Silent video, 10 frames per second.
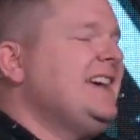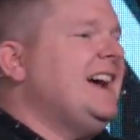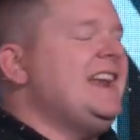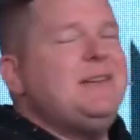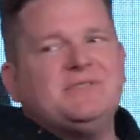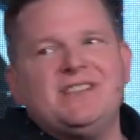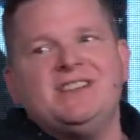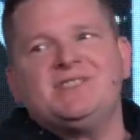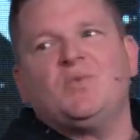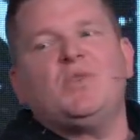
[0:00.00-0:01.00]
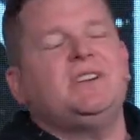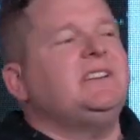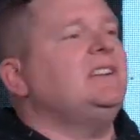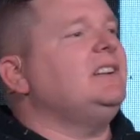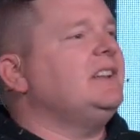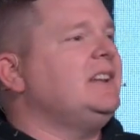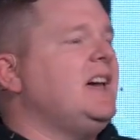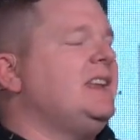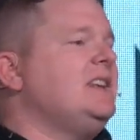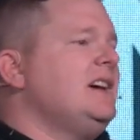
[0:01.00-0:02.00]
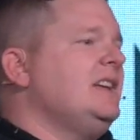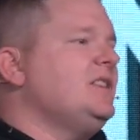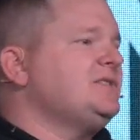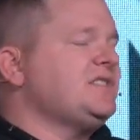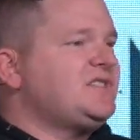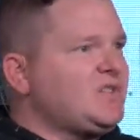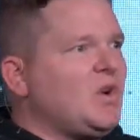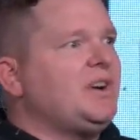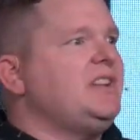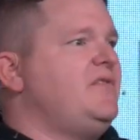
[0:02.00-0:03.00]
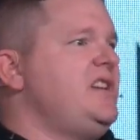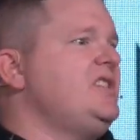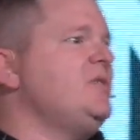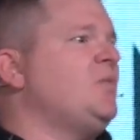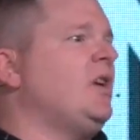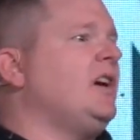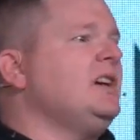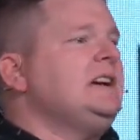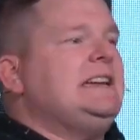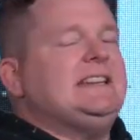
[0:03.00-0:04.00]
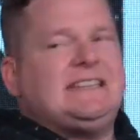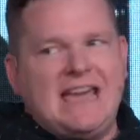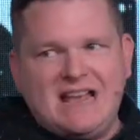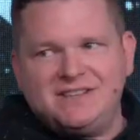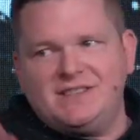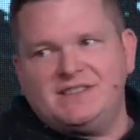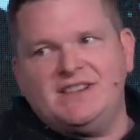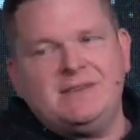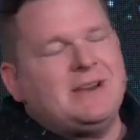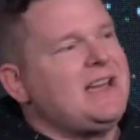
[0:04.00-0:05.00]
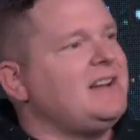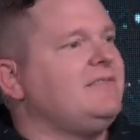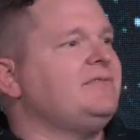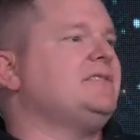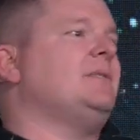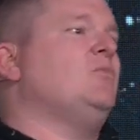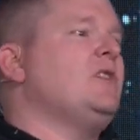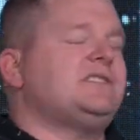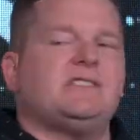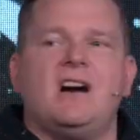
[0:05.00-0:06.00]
And he was in this one deal, and there's this story of him where he had cast this demon out of some witch